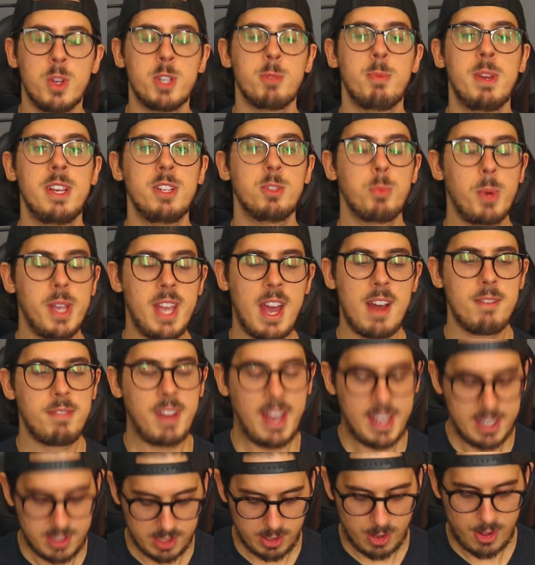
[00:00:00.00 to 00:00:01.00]
which means we
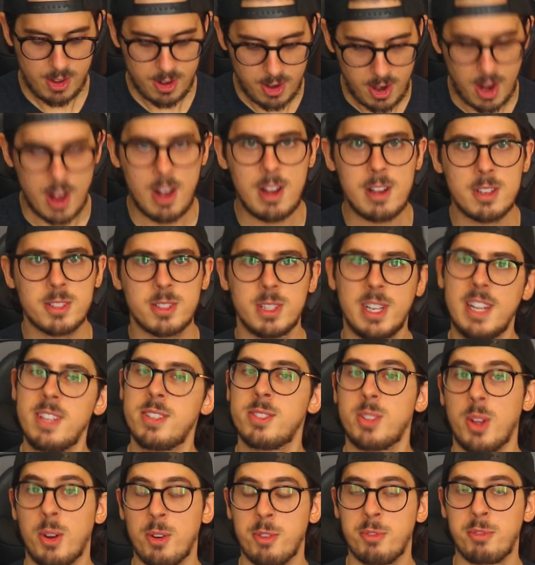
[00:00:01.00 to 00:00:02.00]
have a long-ass
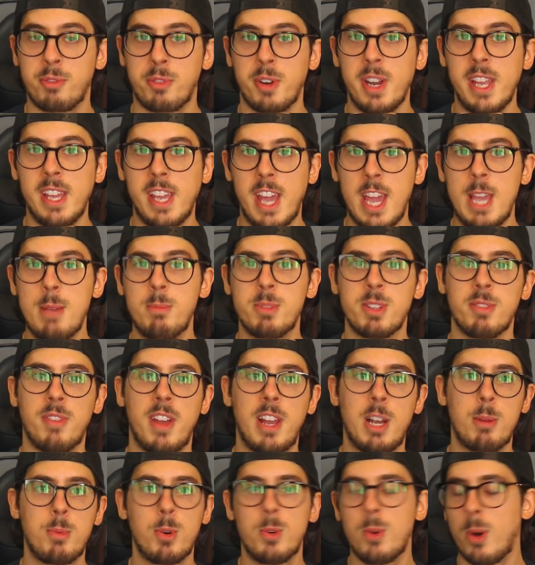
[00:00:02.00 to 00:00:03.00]
list of free games
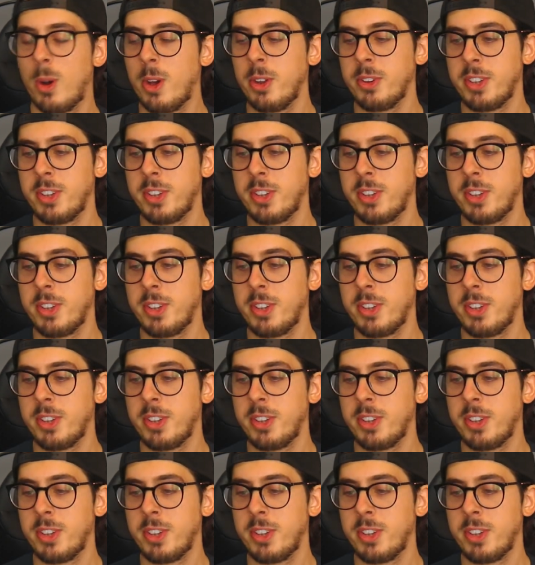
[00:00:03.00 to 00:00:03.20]
available